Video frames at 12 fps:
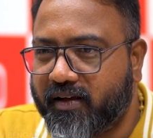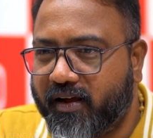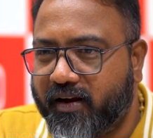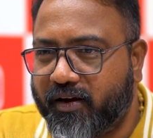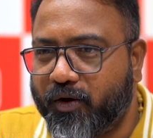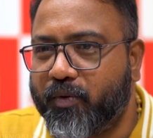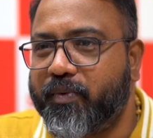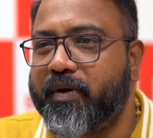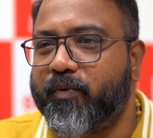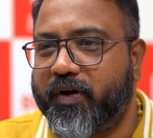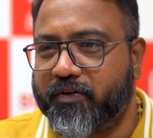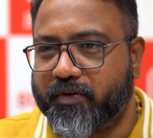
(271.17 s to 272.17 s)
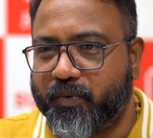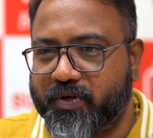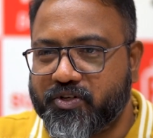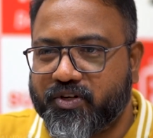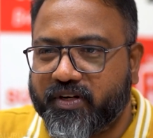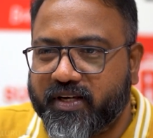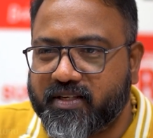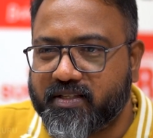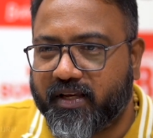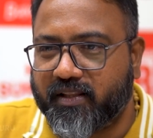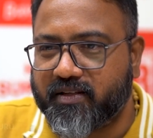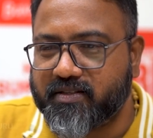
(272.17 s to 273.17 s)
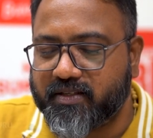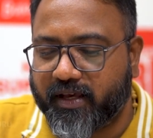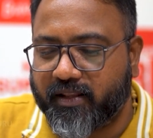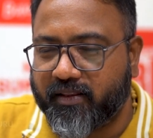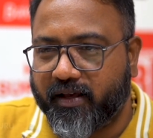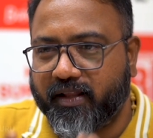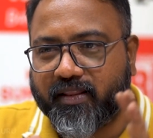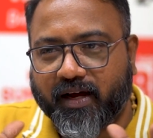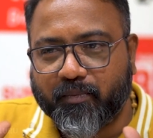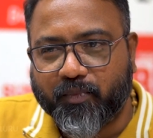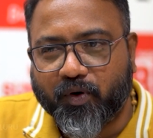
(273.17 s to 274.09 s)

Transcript: and you've been one of the visionaries in that